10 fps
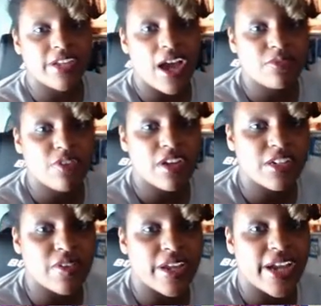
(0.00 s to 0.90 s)
Yeah, I'm trying to
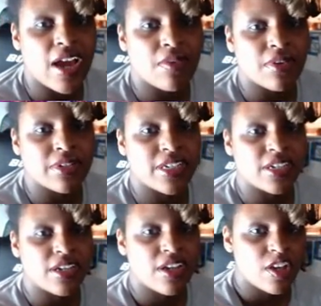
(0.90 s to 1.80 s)
do like
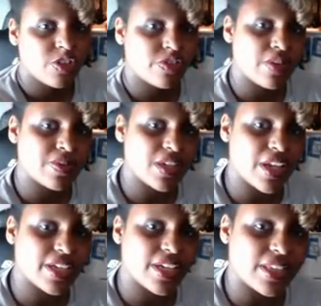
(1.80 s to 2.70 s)
hourly streams until
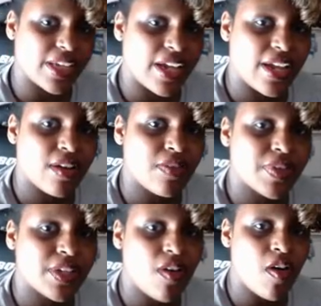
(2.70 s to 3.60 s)
I can get the hang of it.